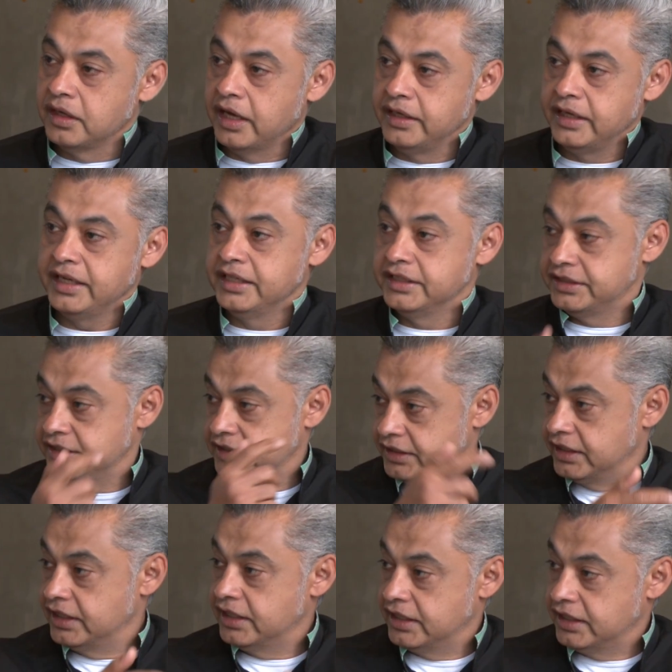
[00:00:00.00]
And that is in
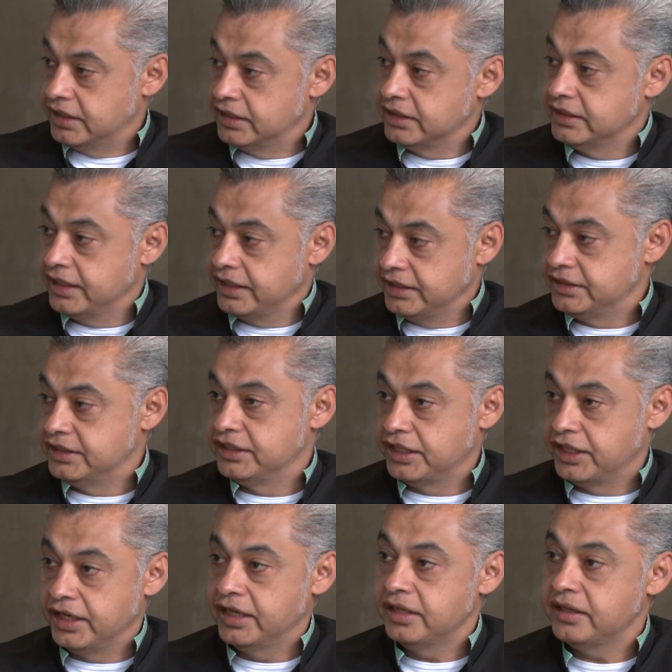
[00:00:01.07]

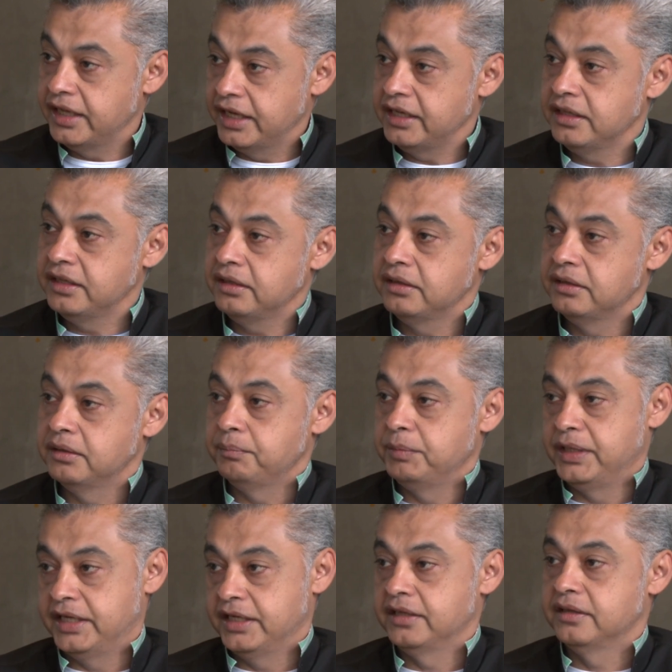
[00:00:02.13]
KL and
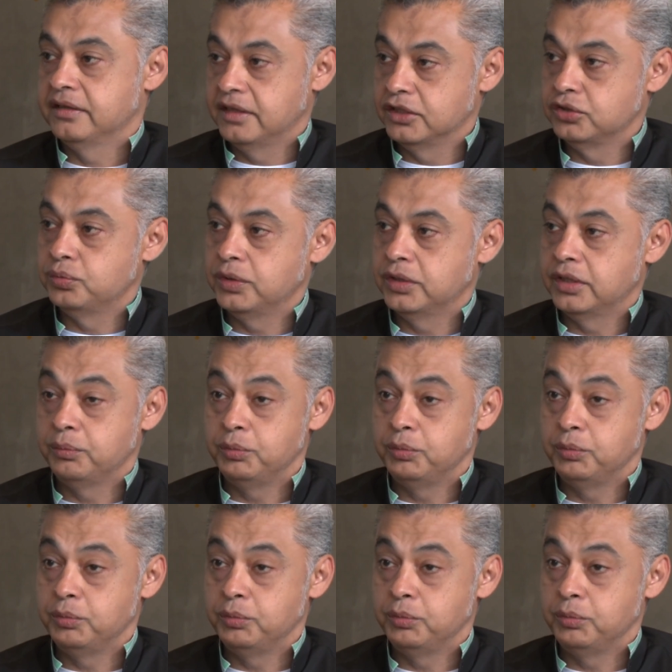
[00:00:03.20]
Penang as well.